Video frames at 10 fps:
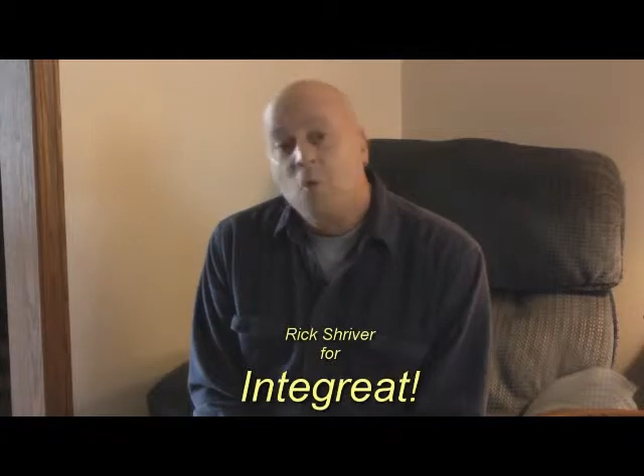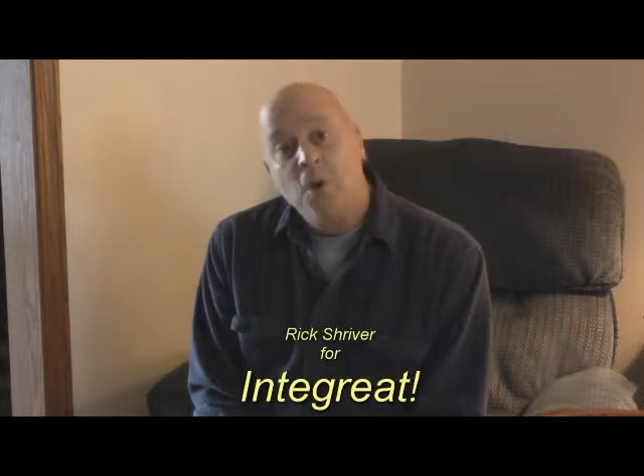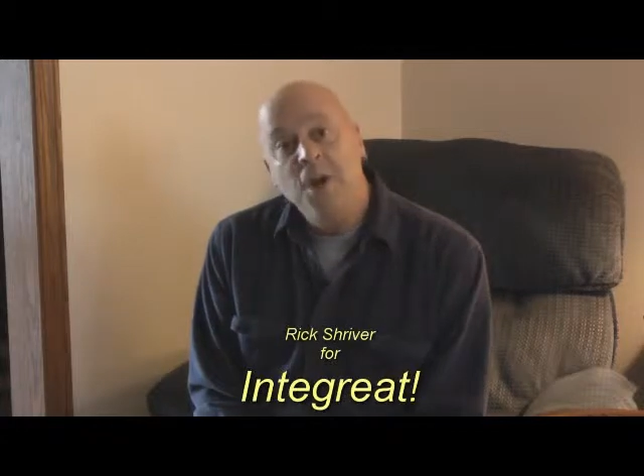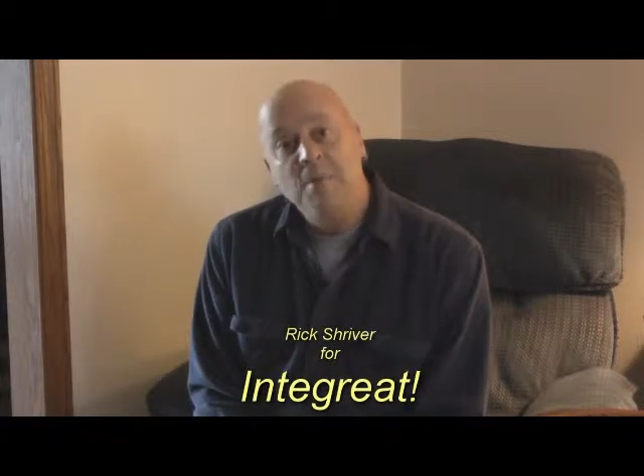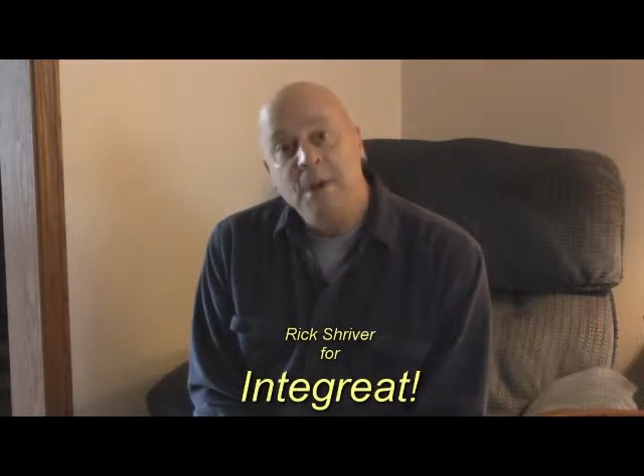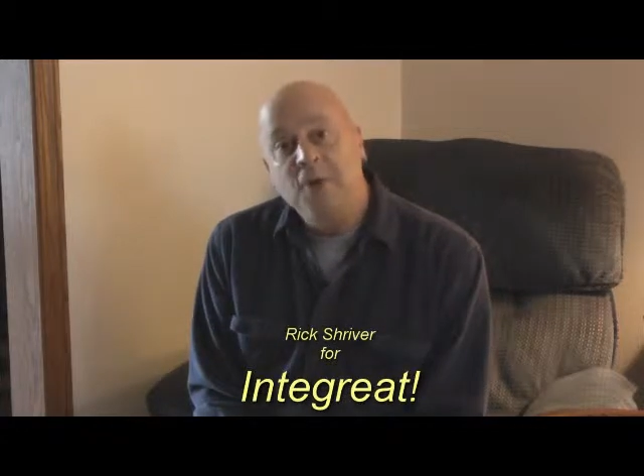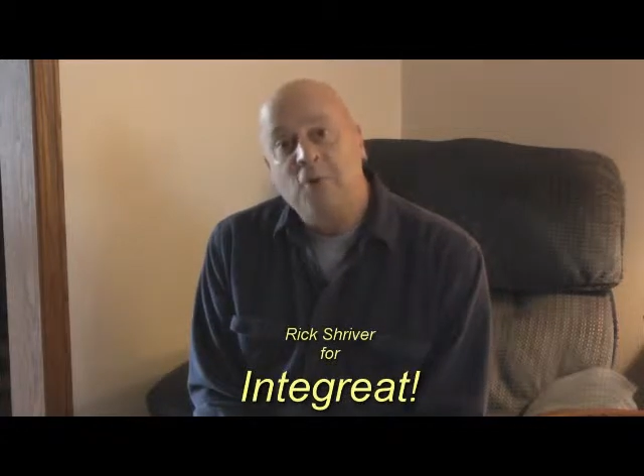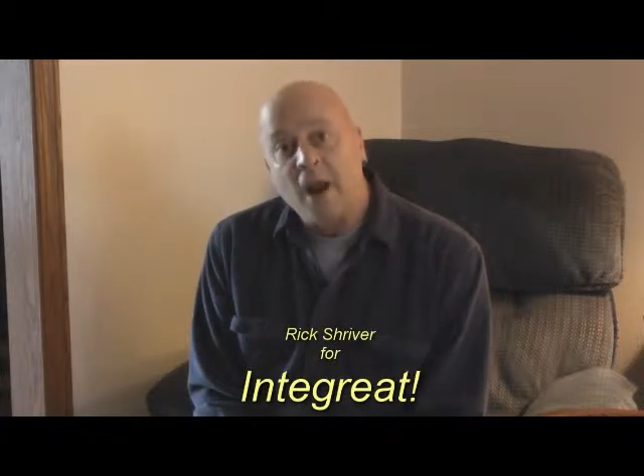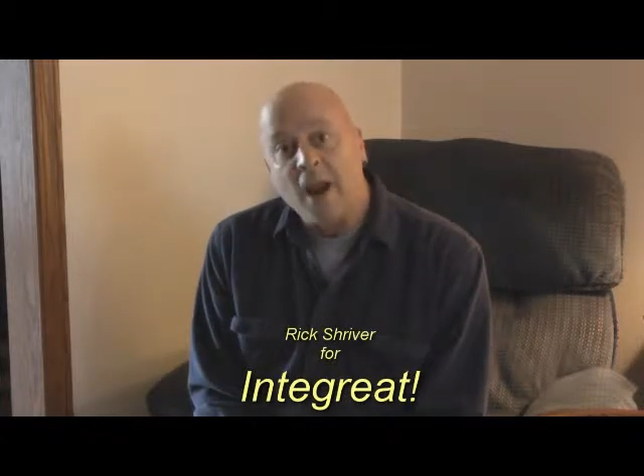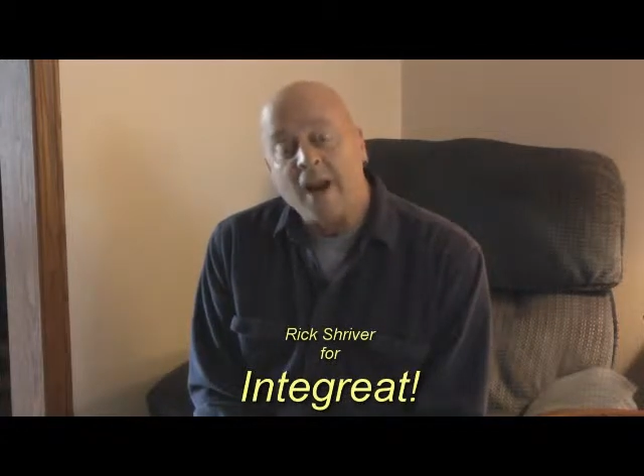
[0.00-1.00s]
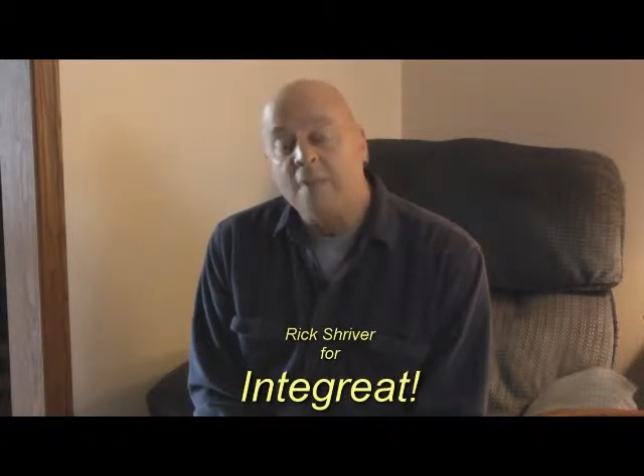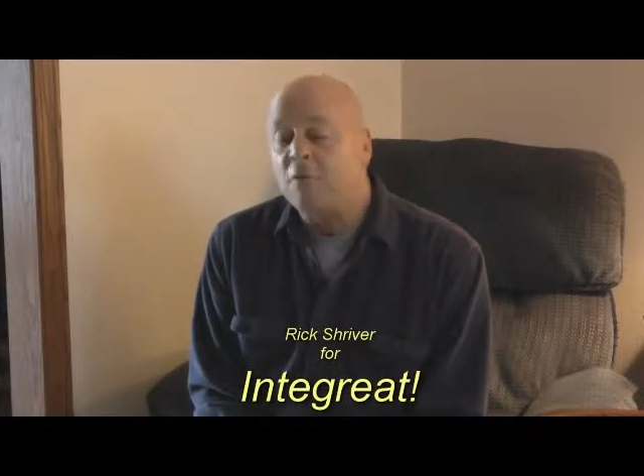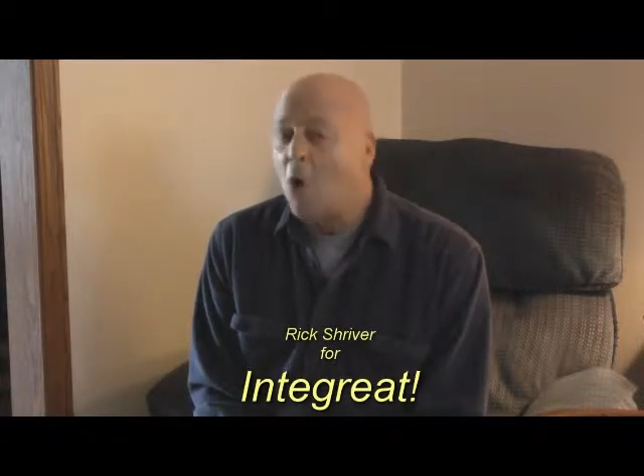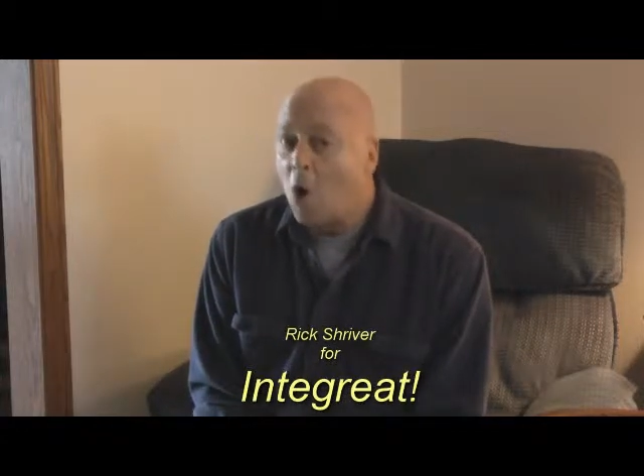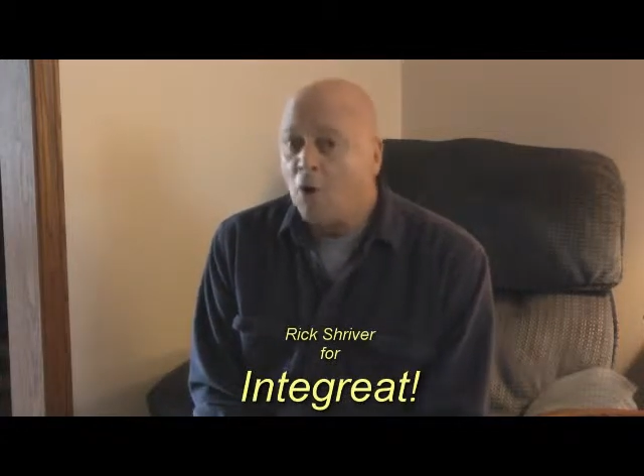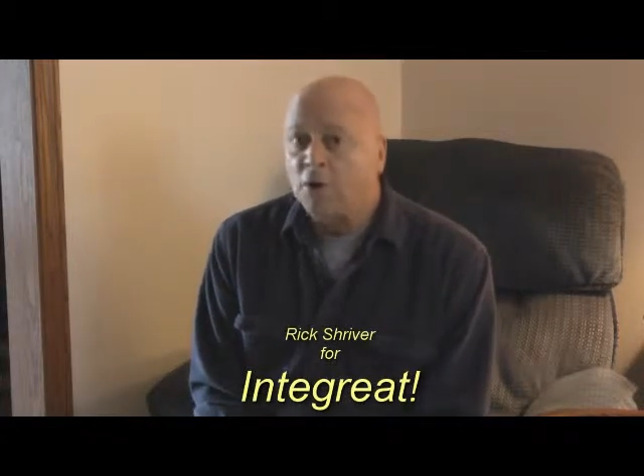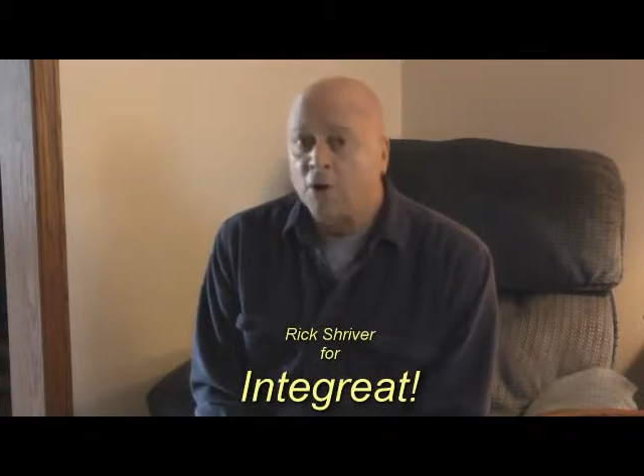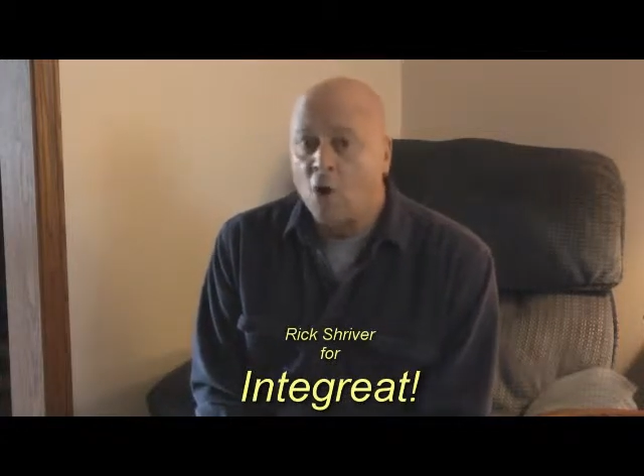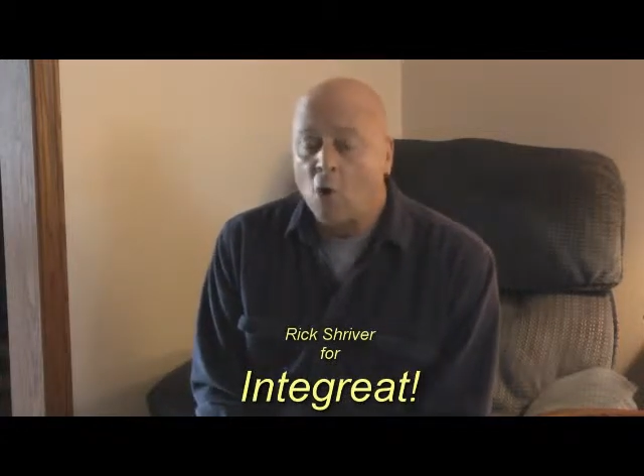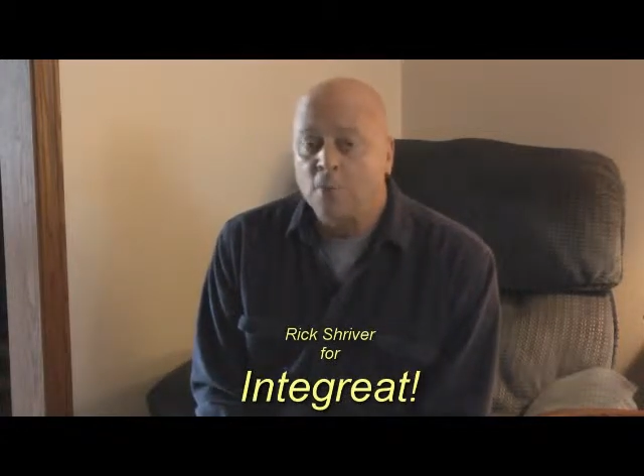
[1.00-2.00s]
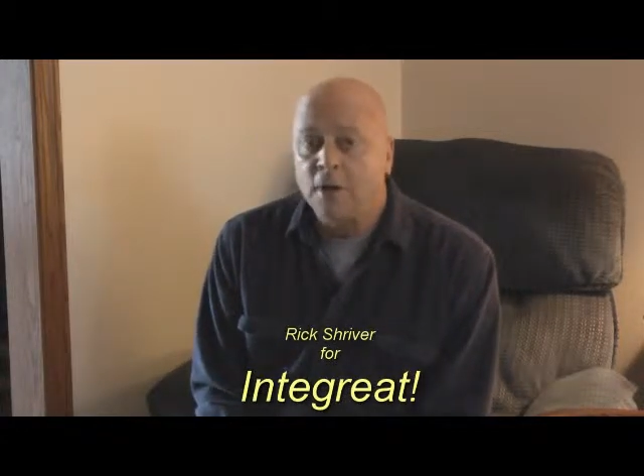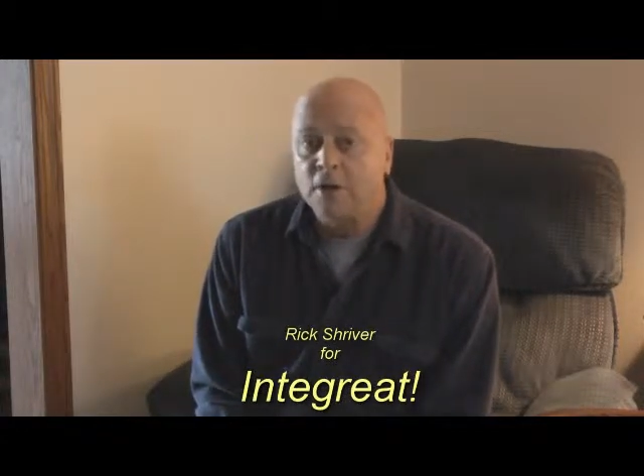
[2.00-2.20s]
Wouldn't it be great if all your home